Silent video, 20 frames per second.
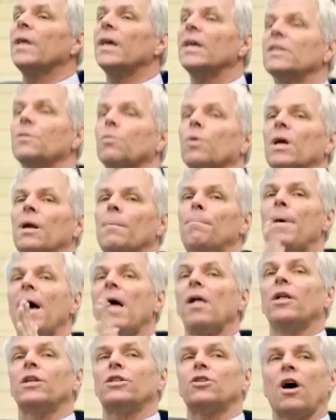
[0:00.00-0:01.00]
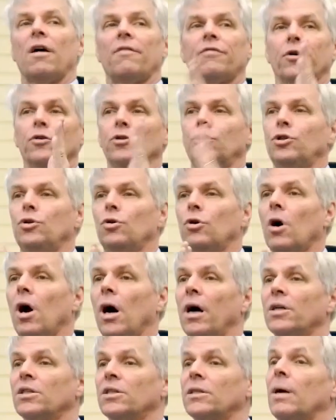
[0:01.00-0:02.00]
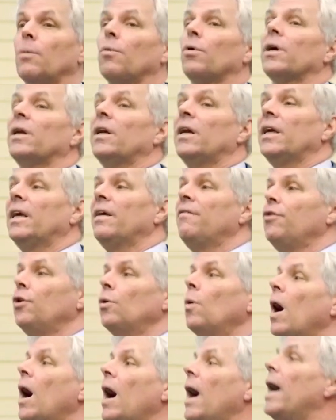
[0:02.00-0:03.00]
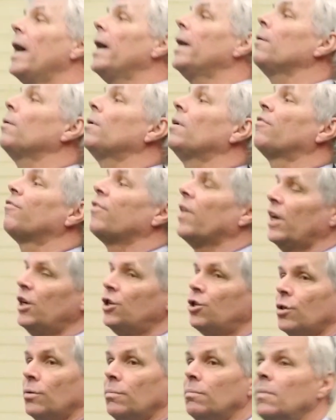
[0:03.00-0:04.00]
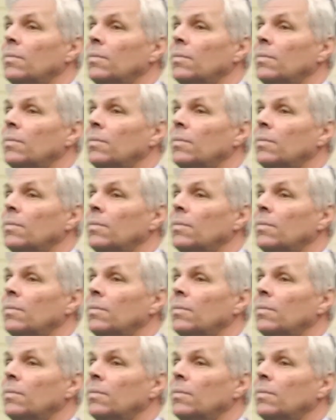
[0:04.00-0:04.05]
thing is that we're going to balance off those two costs, and we're going to give you higher inflation